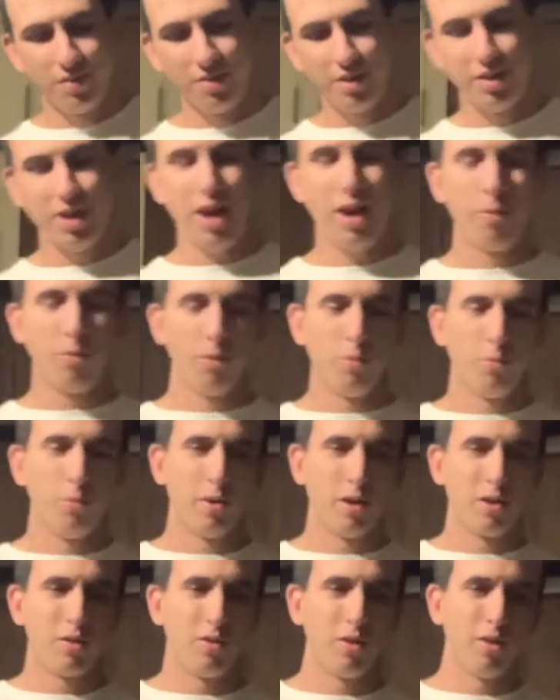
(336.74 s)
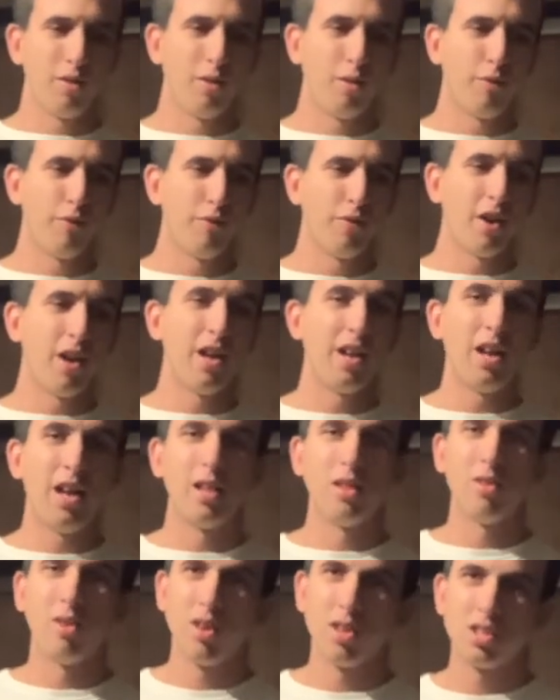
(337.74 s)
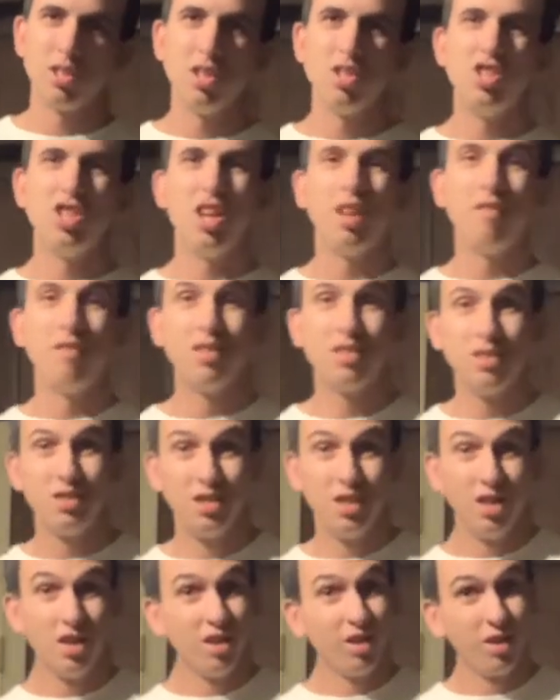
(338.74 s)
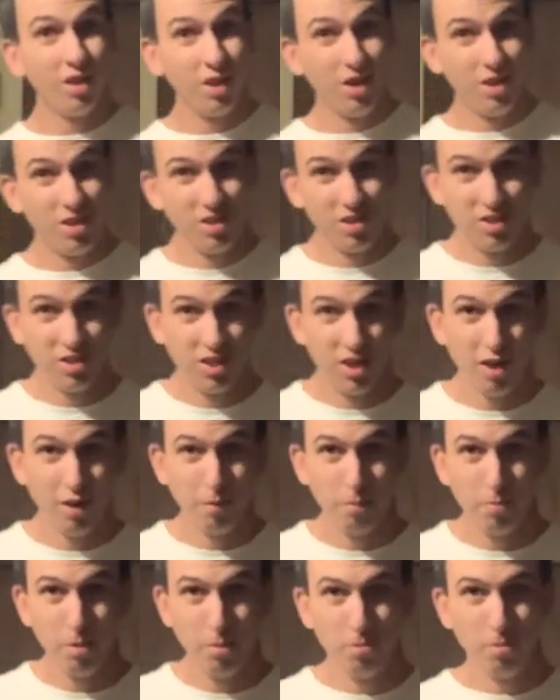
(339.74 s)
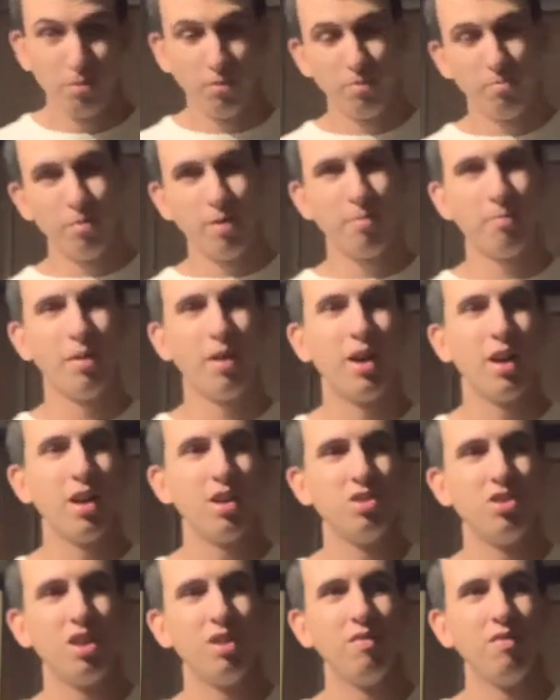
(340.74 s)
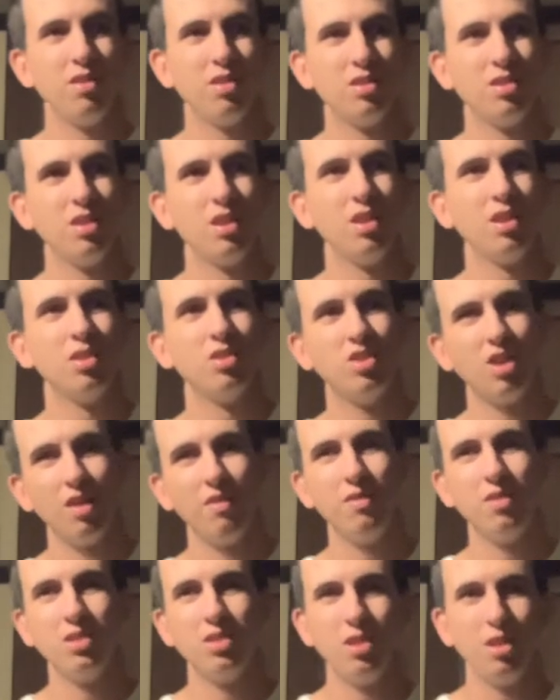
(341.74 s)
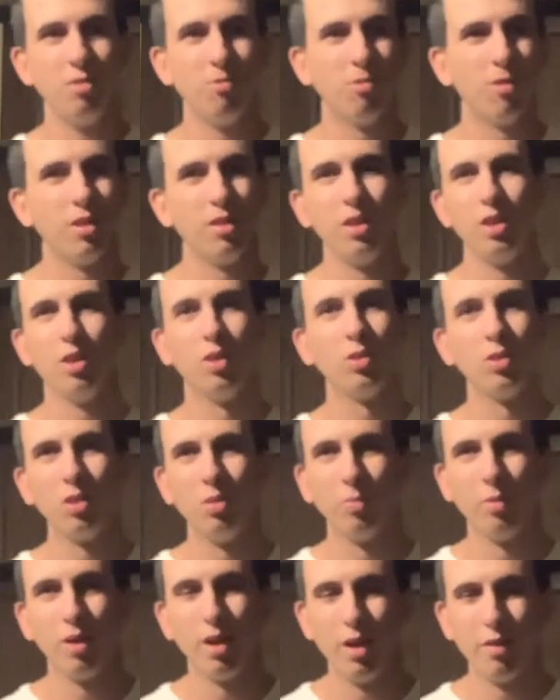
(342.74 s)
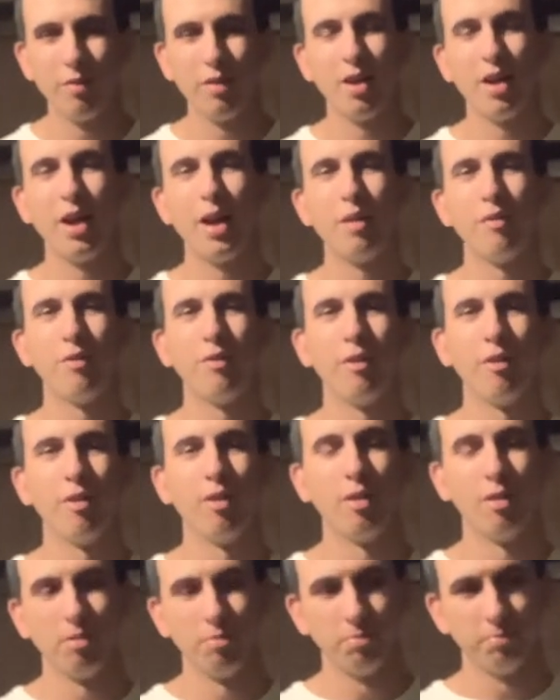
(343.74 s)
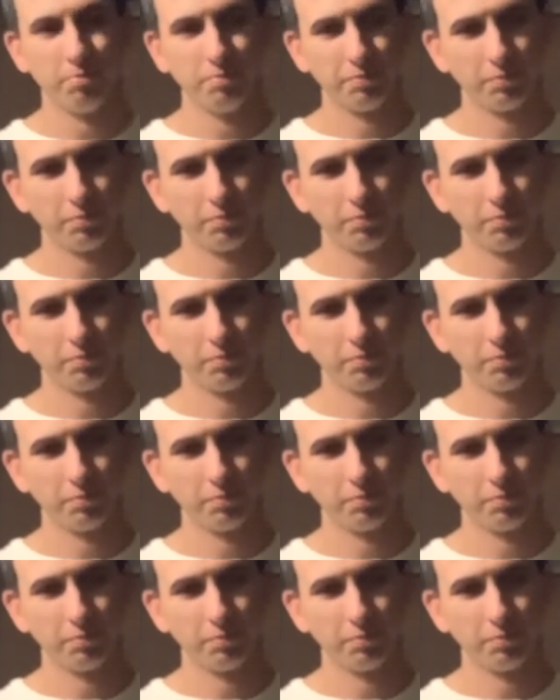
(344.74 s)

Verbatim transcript: That one works a little fine. I lost the JVC earlier this year. If people remember, I had a JVC. The JVC one, the only one I ever had for um,